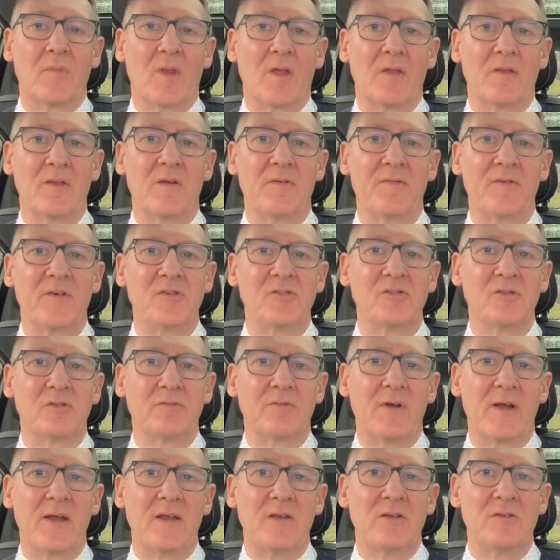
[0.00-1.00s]
The official
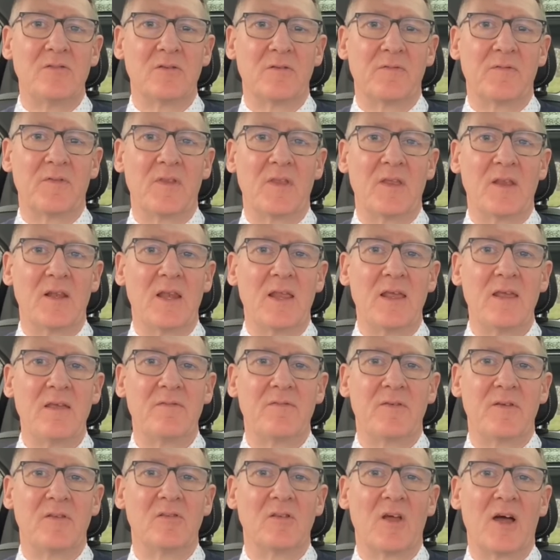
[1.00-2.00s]
range of the
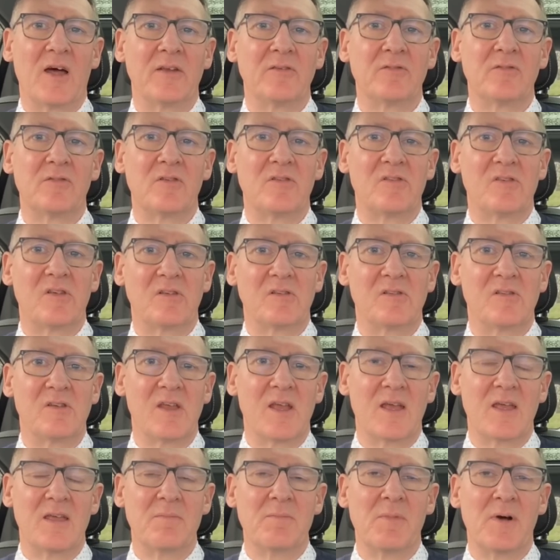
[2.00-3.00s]
Leaf is
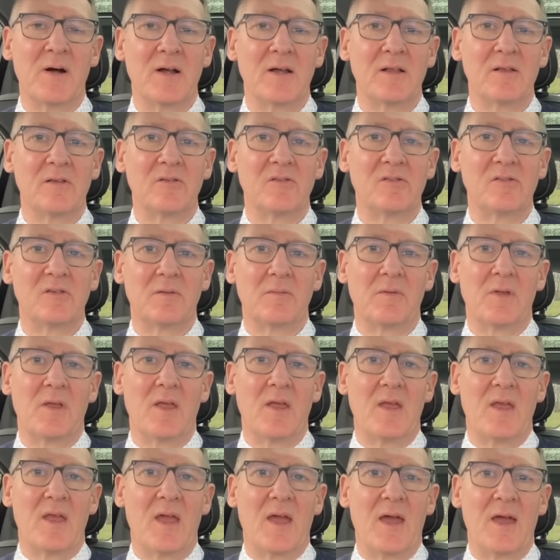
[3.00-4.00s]
168 miles,
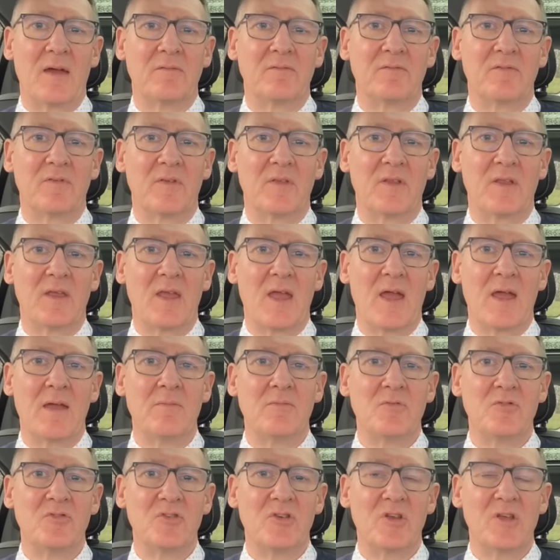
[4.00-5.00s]
and for the
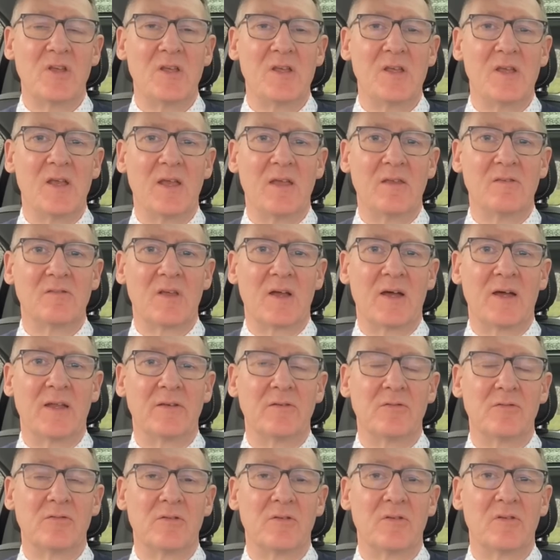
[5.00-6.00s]
MG is
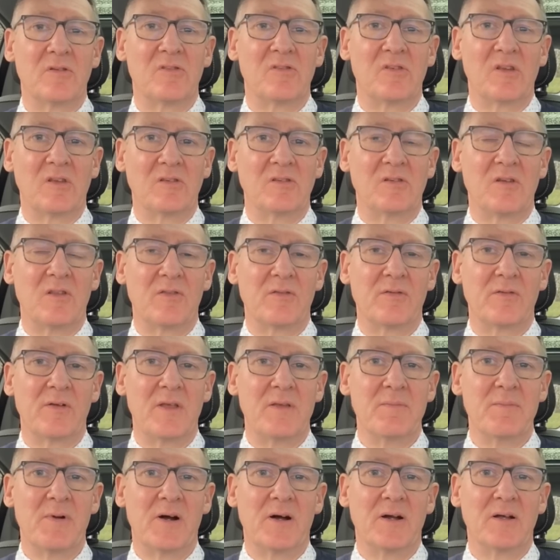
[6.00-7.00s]

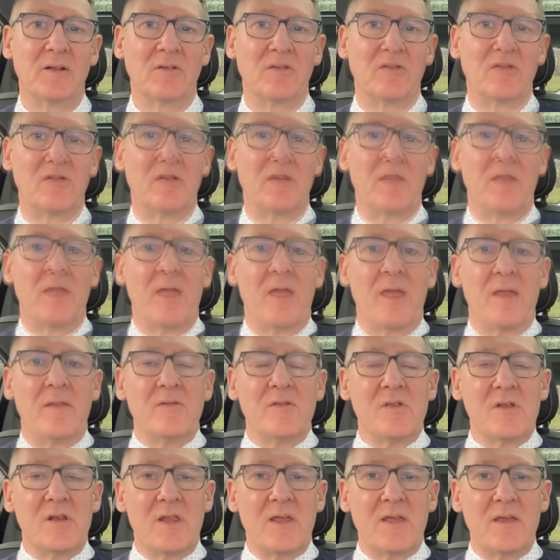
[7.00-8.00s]
163 miles. In
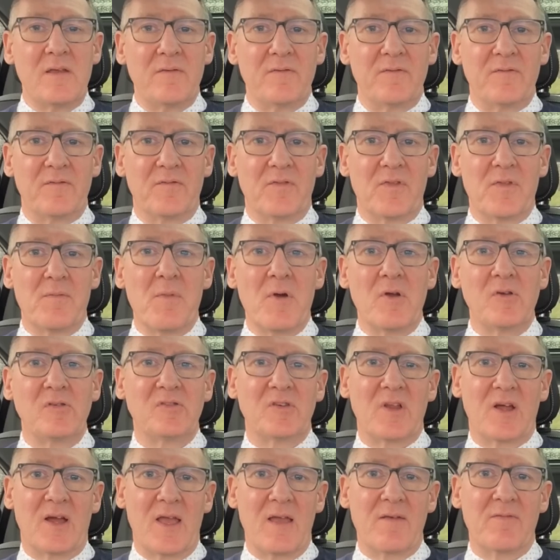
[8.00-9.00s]
the Leaf, the
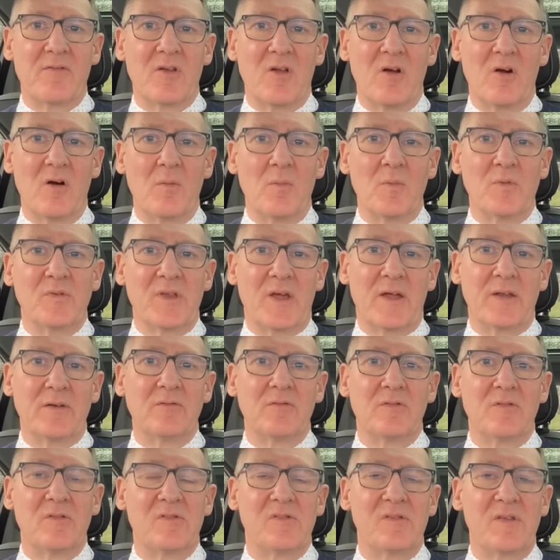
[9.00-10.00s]
most I ever got was
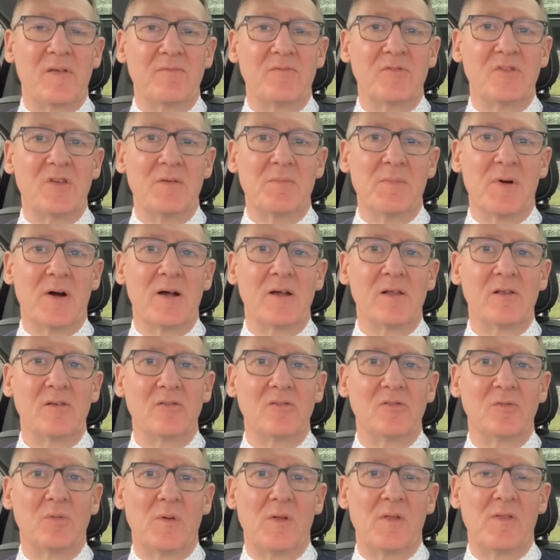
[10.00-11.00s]
170
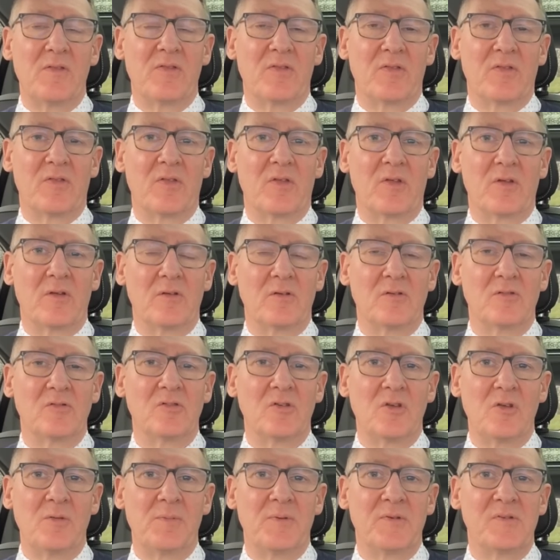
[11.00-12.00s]
miles with
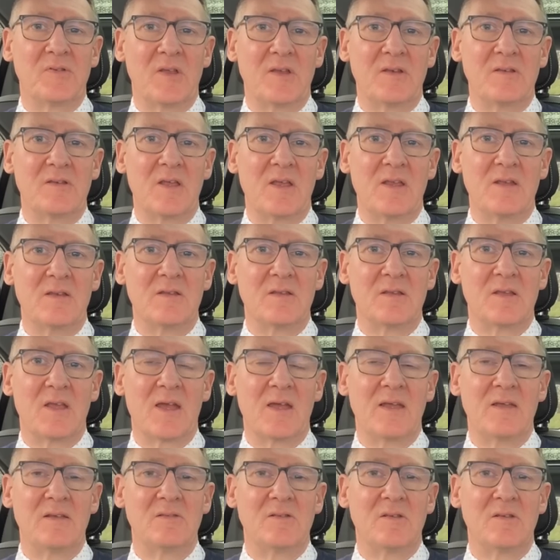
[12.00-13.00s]
2%
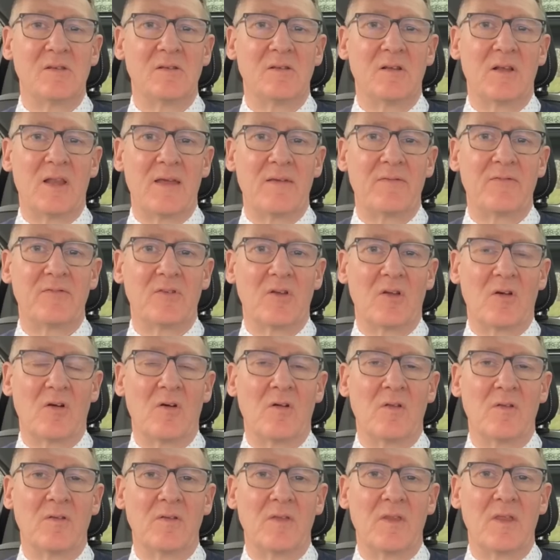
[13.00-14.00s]
indicated left
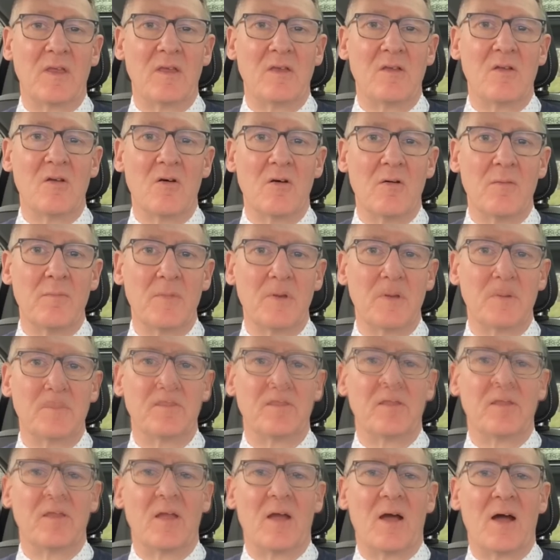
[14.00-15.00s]
on the GOM.
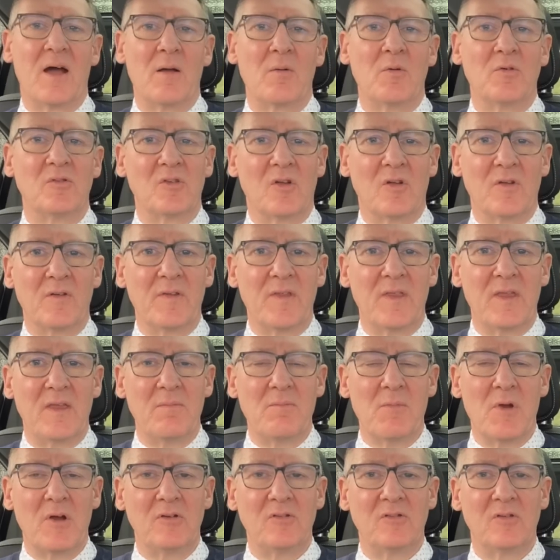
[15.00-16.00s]
I was on the
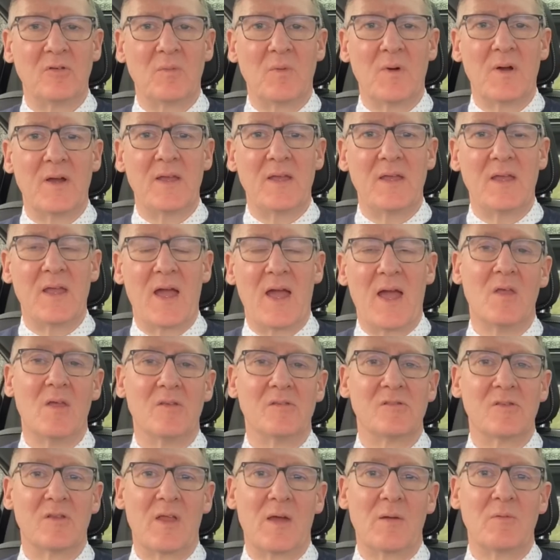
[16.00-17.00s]
motorway,
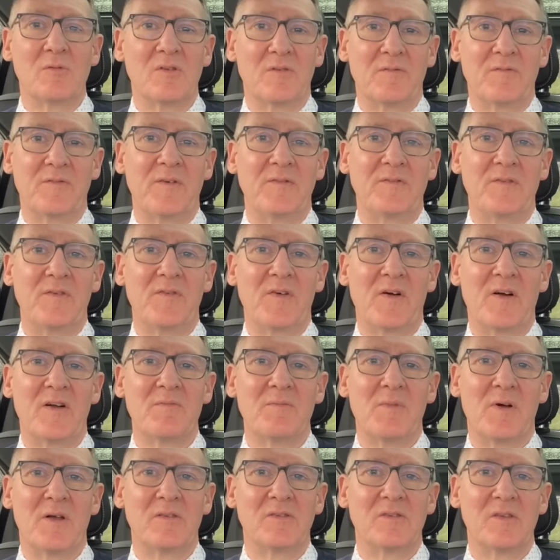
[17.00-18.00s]
so that was at 55
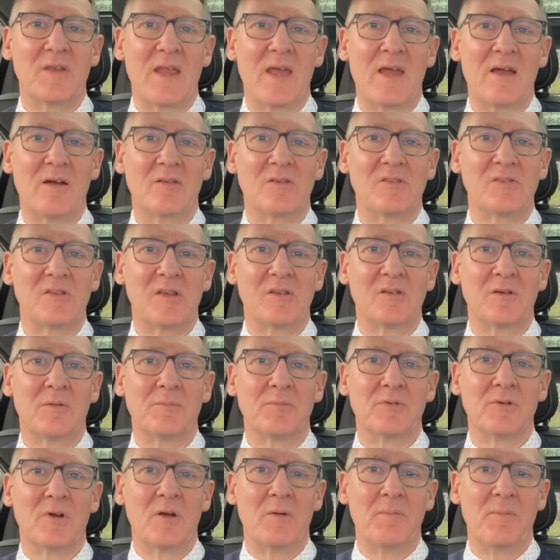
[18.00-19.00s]
miles an hour set on
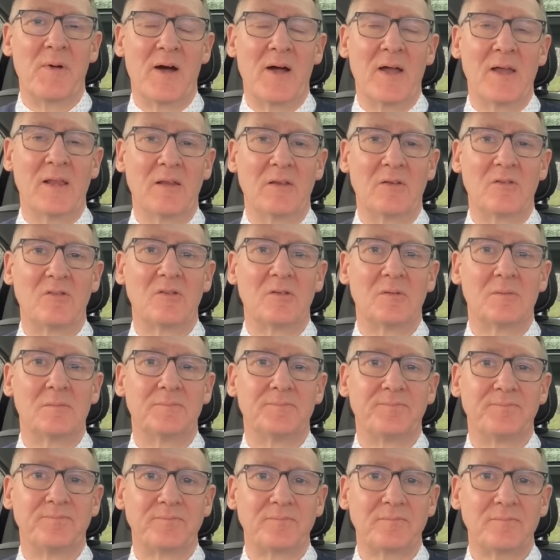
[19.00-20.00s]
ProPilot.
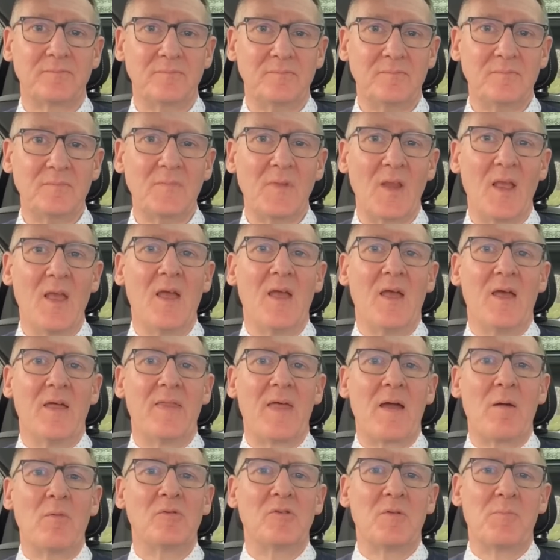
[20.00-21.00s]

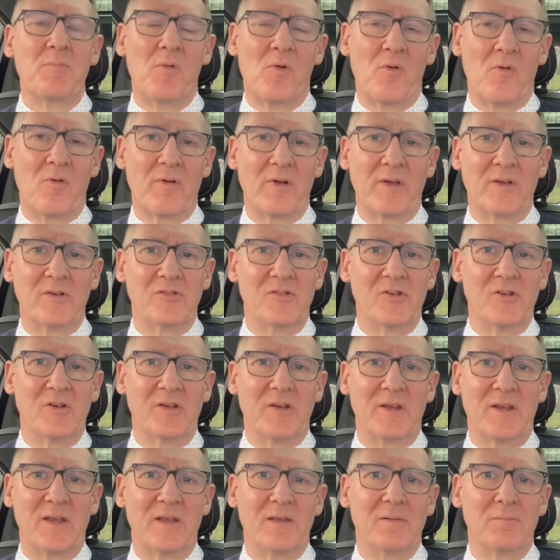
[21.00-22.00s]
That was a boring
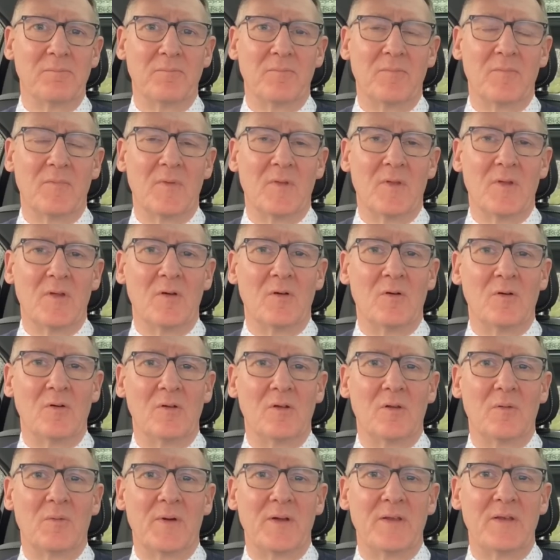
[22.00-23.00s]
journey,
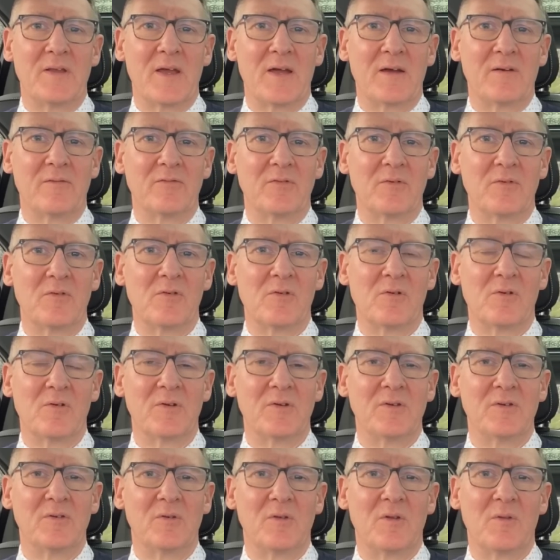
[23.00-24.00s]
all the way down from
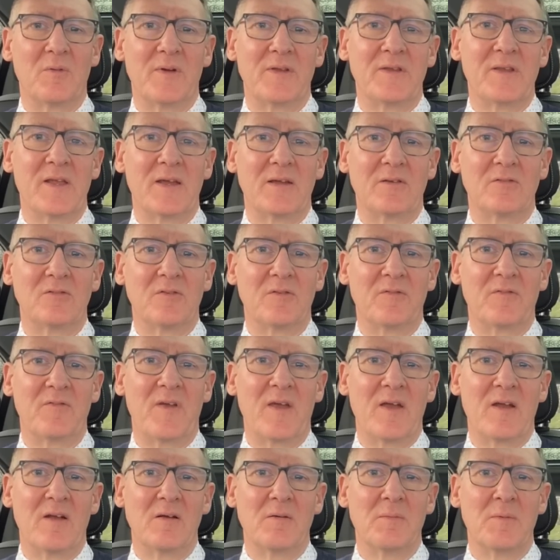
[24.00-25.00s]
Croydon all the way down to
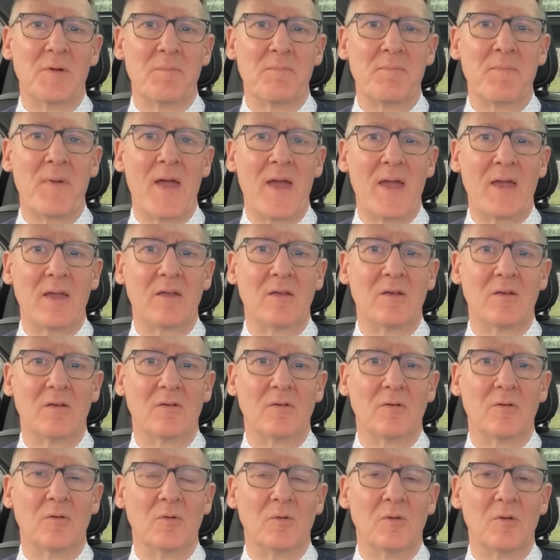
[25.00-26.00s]
Fareham and back,
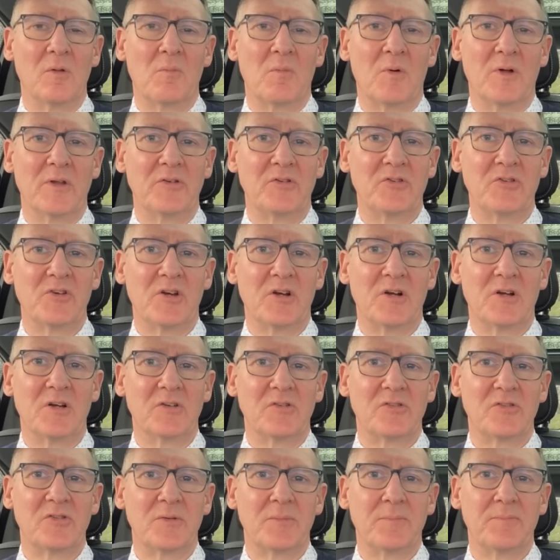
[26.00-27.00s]
all on one
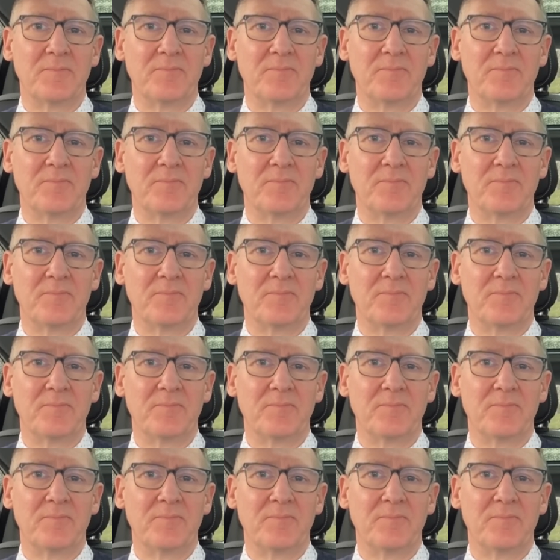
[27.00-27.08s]
charge.